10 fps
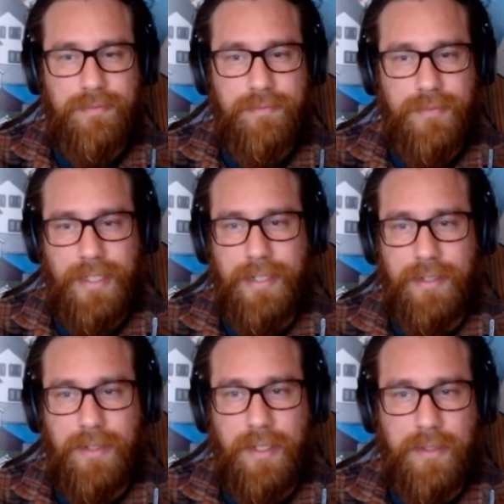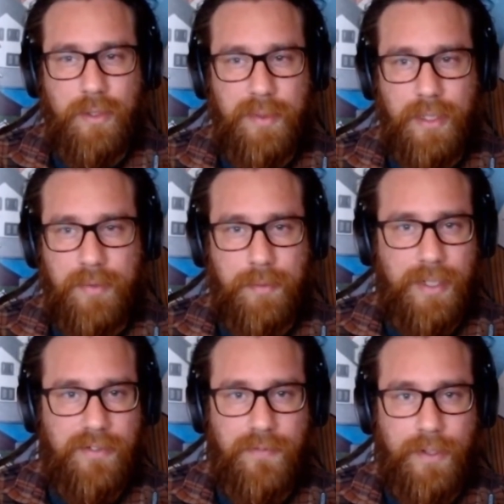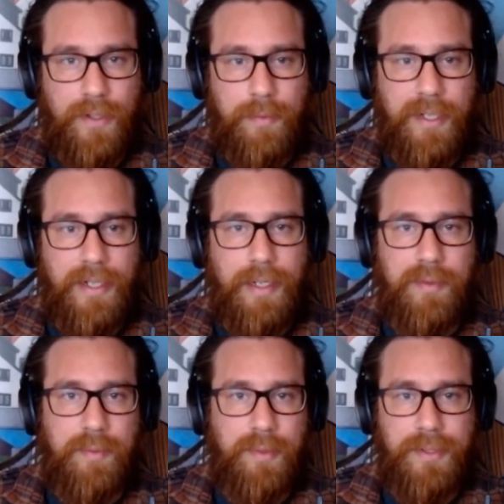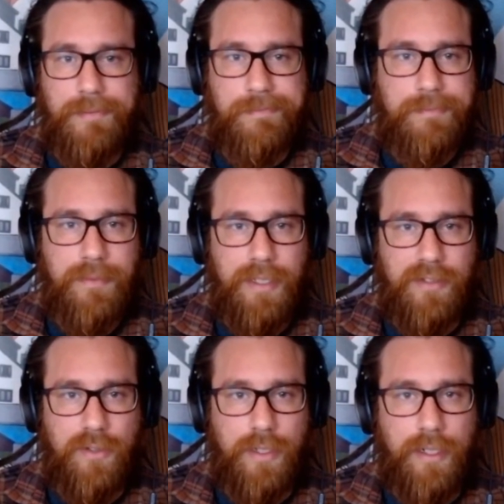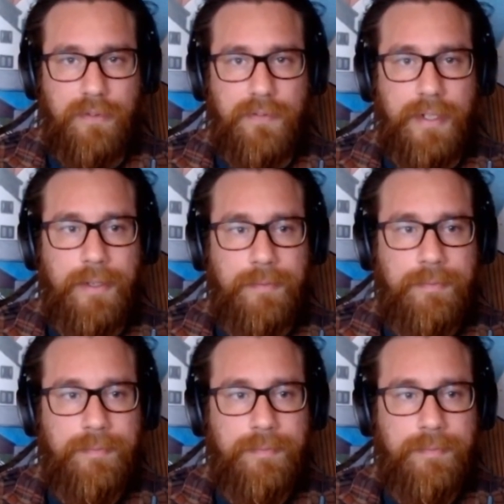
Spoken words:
yeah, it could be optimized further perhaps, but it's good enough for now.